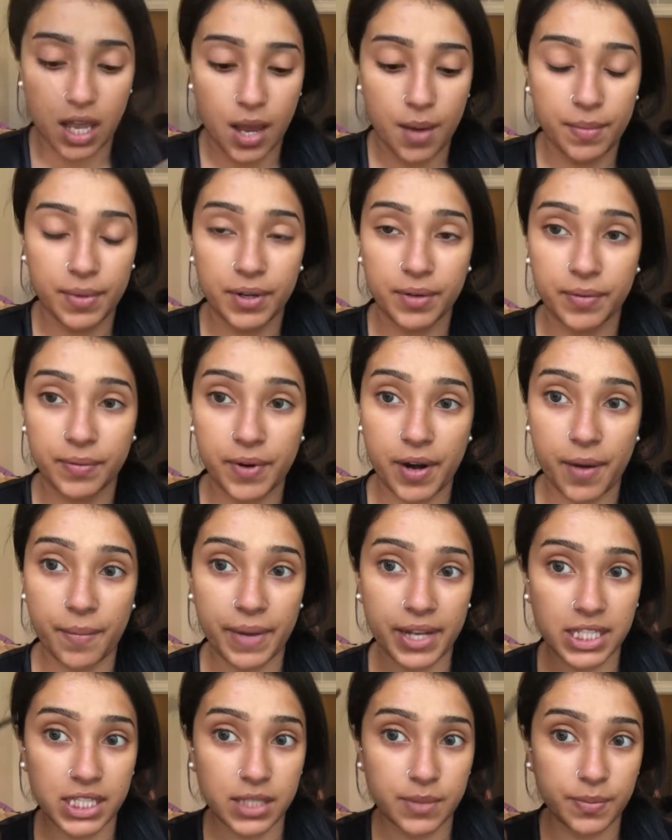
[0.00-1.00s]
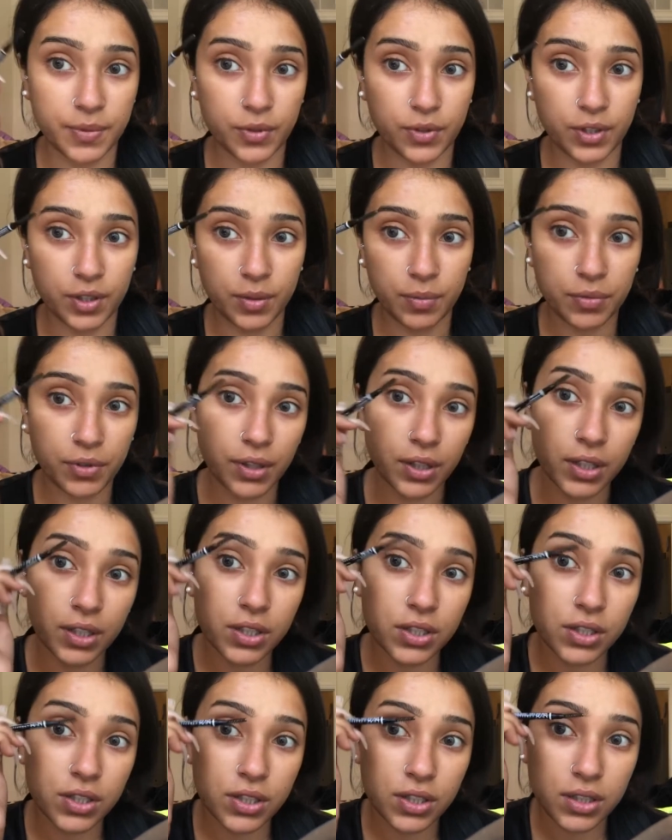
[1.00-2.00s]
I'm gonna grab my spoolie
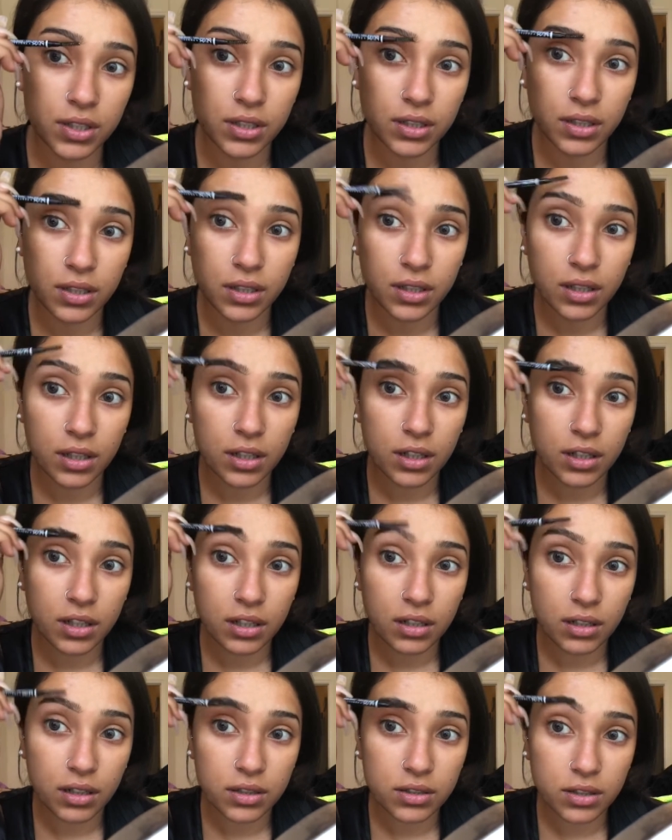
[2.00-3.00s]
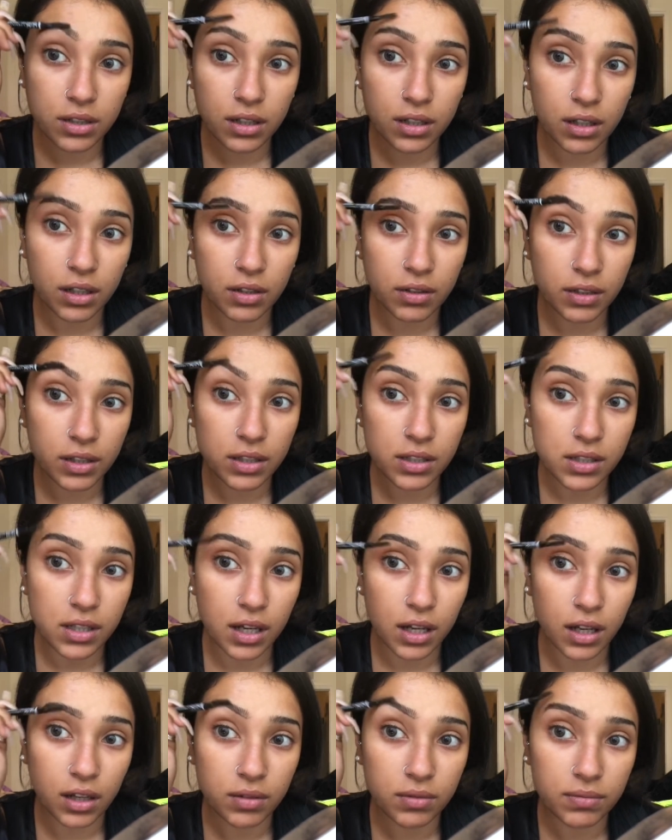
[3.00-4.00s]
brush, show the way
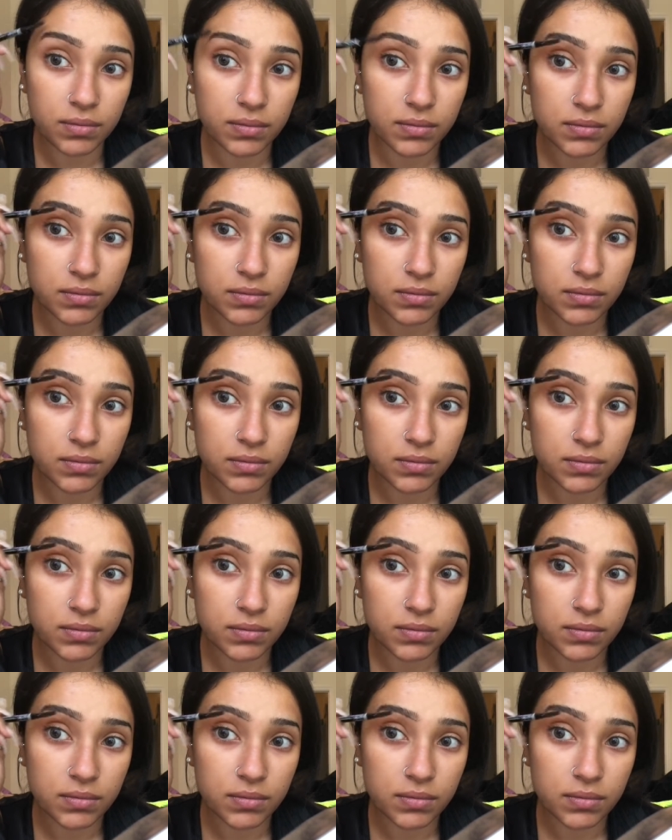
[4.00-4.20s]
top.